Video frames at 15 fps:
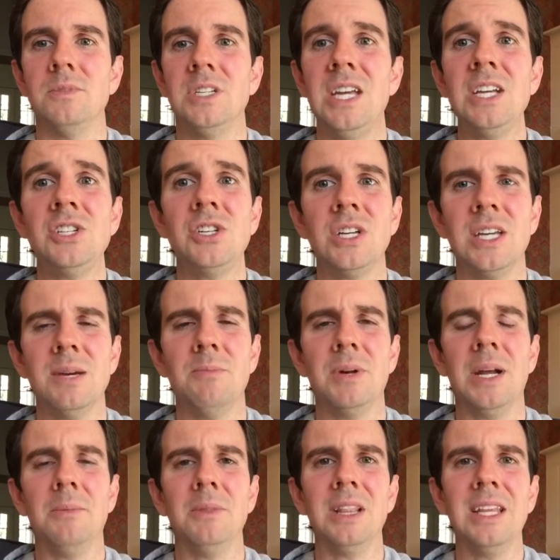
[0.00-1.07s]
teaching it,
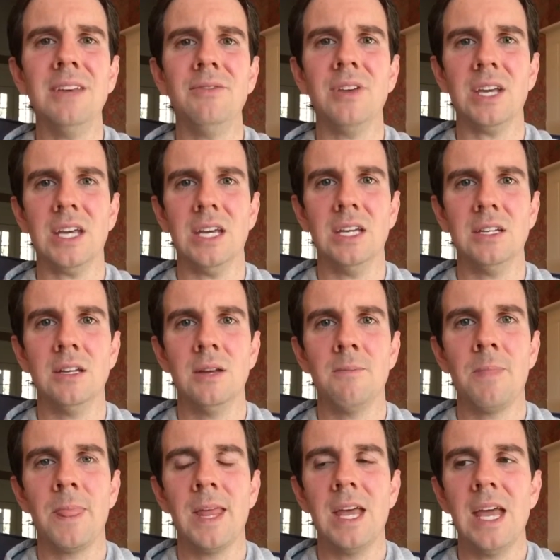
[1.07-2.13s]
but I'm living it.
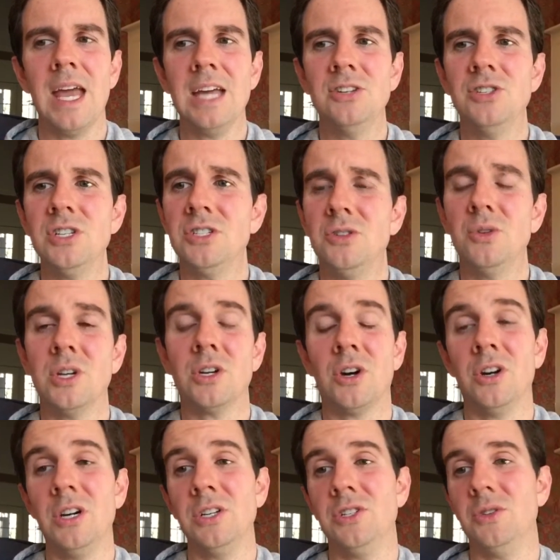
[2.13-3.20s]
And just to
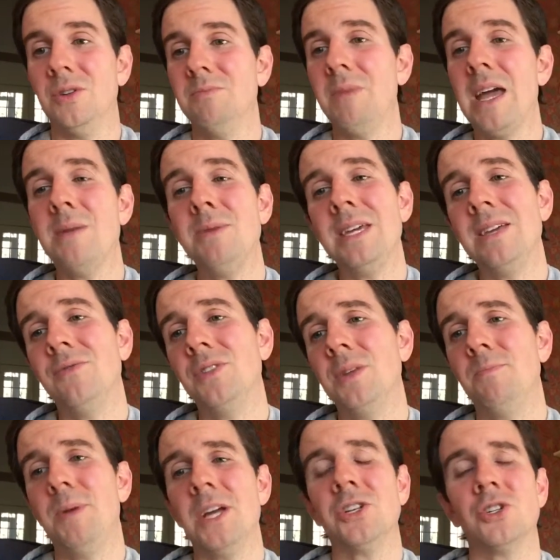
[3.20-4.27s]
encourage you, and maybe even
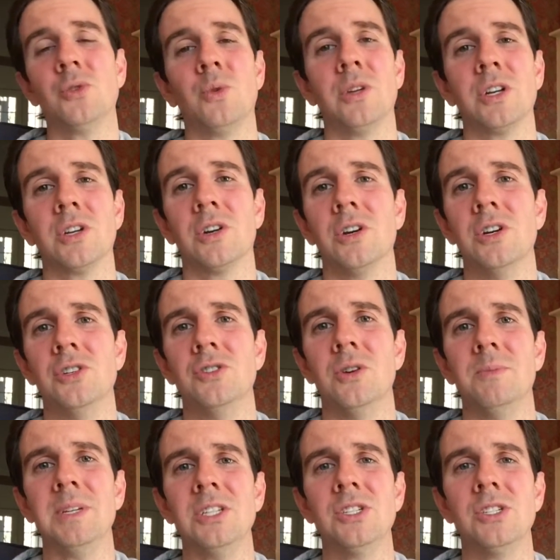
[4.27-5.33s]
the picture will encourage you.
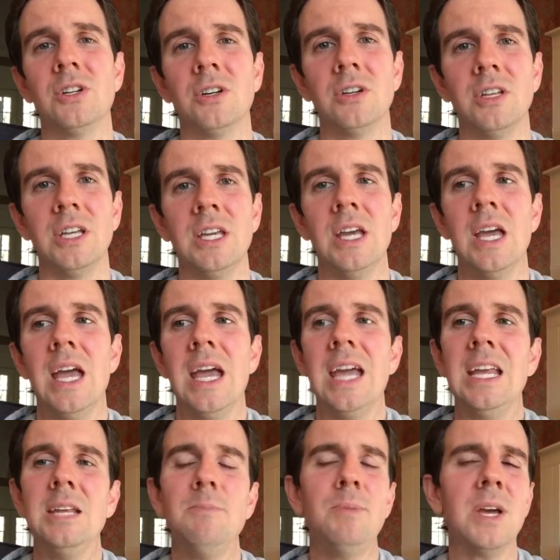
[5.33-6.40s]
I mean, certainly
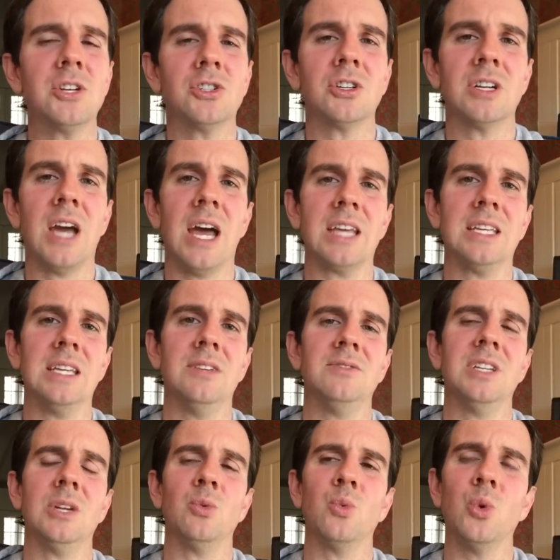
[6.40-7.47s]
any picture God
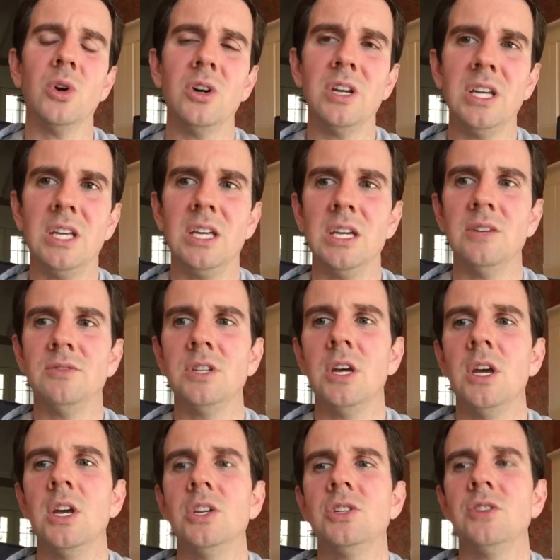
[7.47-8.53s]
gives, any word he gives,
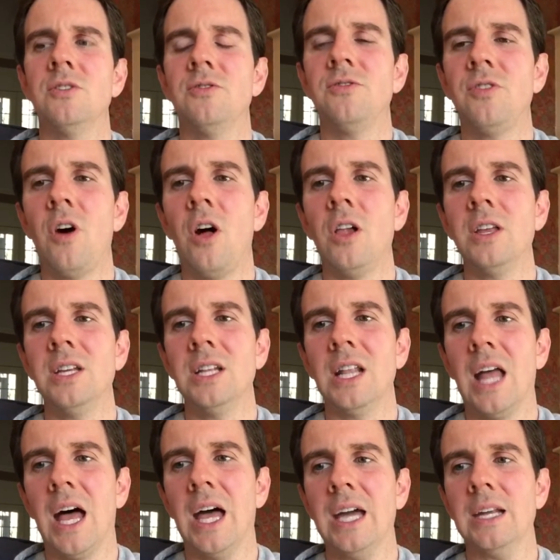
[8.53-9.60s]
should fall in
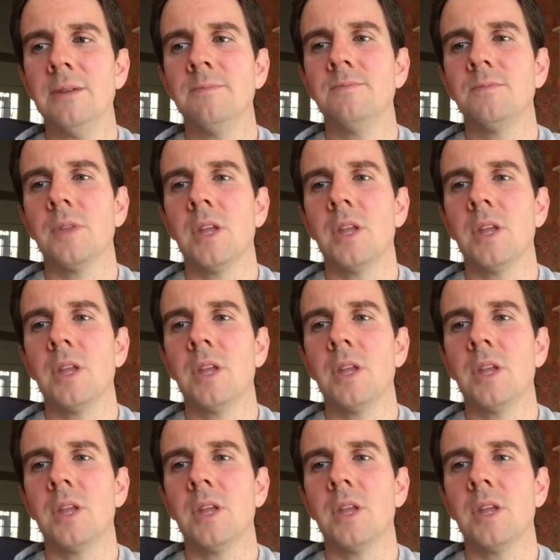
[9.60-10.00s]
line